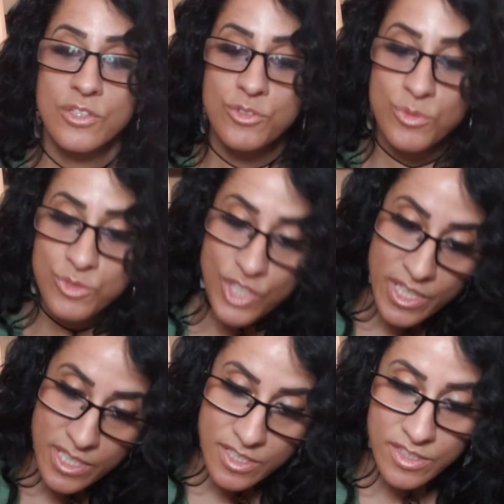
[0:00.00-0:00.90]
to
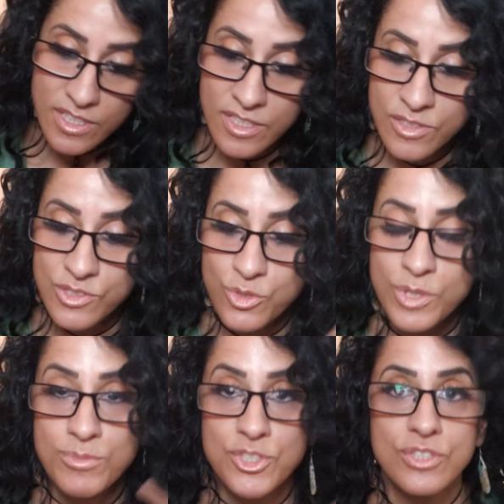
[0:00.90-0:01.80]
check the
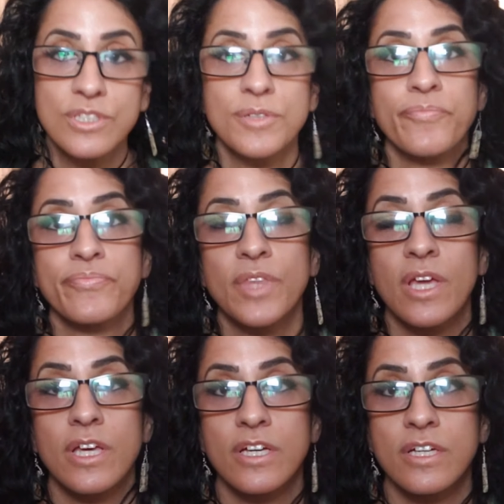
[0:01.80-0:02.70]
description.
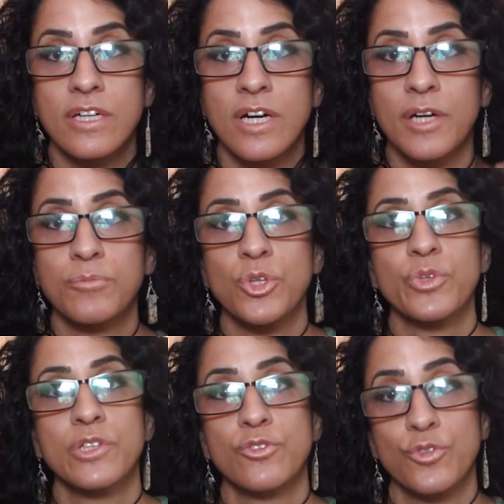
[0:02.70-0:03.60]
I'm
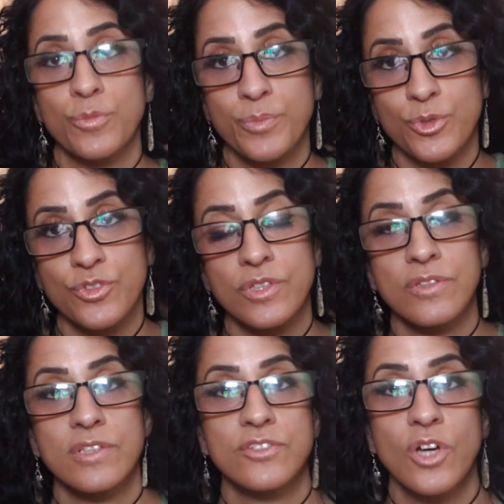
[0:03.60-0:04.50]
going to put
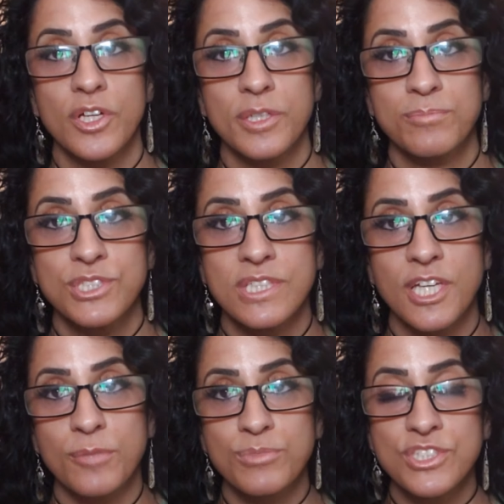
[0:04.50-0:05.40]
the
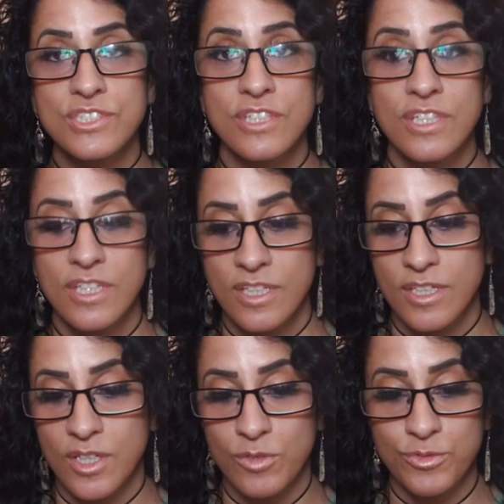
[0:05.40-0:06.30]
timestamps
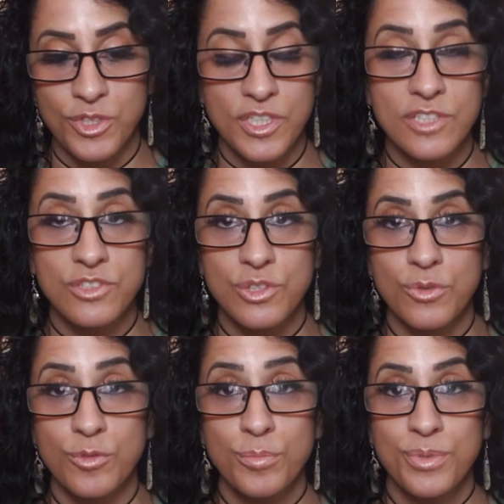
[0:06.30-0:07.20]
for each
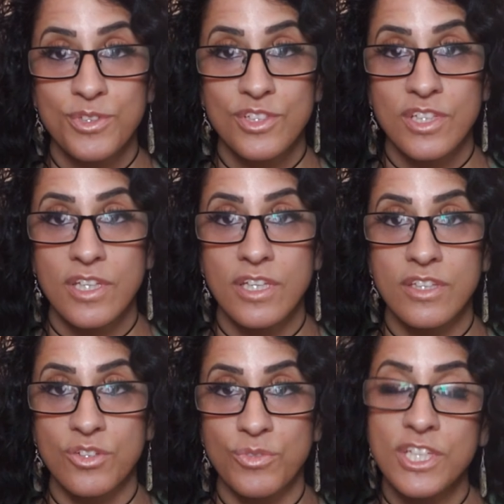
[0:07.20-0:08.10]
group and
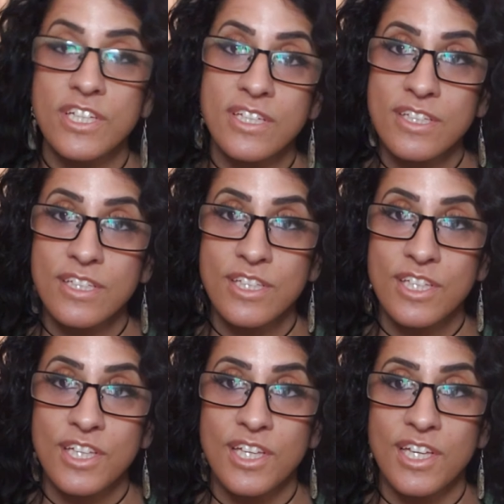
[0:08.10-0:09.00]
their reading,
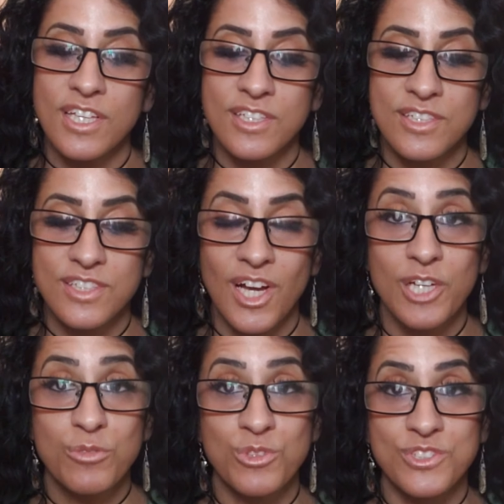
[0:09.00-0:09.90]
and
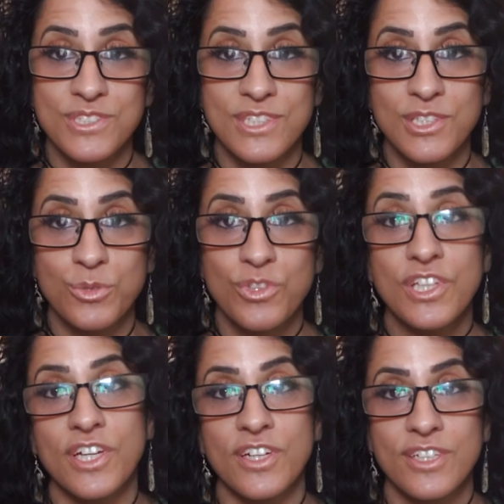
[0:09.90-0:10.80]
I will see you
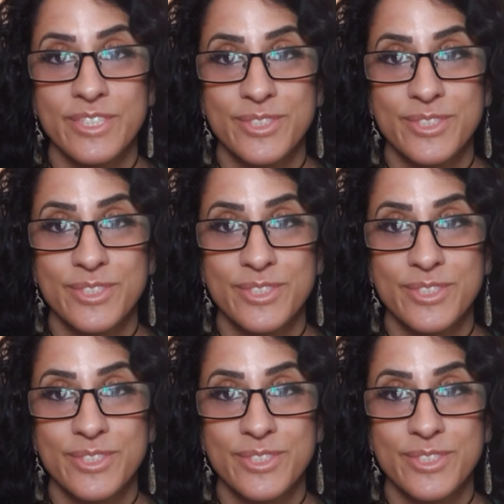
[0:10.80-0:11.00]
there.